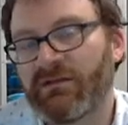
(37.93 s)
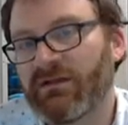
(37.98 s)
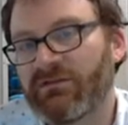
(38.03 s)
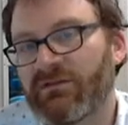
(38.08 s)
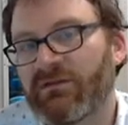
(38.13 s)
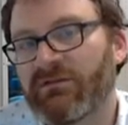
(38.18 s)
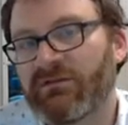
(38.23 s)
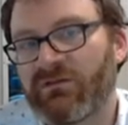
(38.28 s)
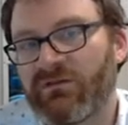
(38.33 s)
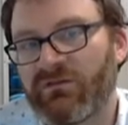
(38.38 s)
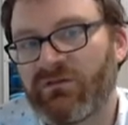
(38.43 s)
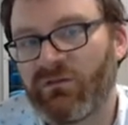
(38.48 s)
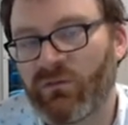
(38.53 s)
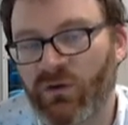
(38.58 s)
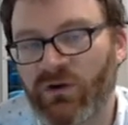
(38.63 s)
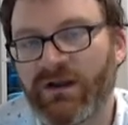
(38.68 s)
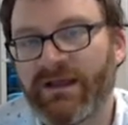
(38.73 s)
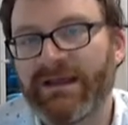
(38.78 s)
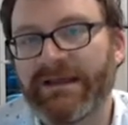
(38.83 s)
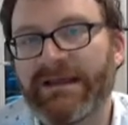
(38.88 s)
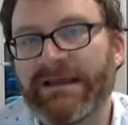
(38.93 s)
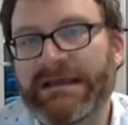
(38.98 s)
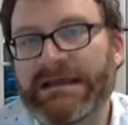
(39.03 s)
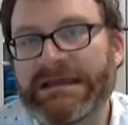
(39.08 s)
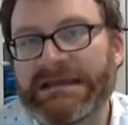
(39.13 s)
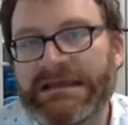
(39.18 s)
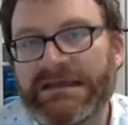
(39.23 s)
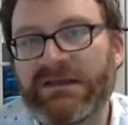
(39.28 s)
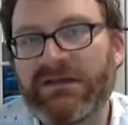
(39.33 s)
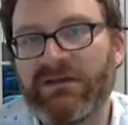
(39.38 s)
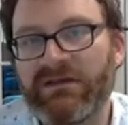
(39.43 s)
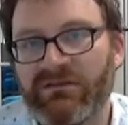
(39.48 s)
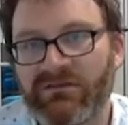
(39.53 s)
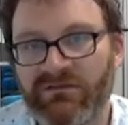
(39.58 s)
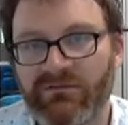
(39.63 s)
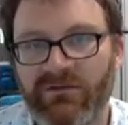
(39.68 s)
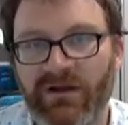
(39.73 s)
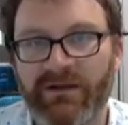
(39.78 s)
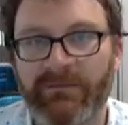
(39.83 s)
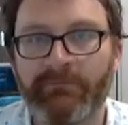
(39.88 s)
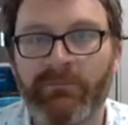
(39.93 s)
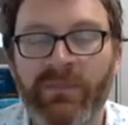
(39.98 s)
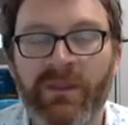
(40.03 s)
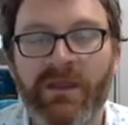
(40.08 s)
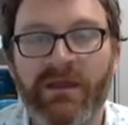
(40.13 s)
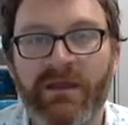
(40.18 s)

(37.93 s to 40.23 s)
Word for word: That's all sorting is, right?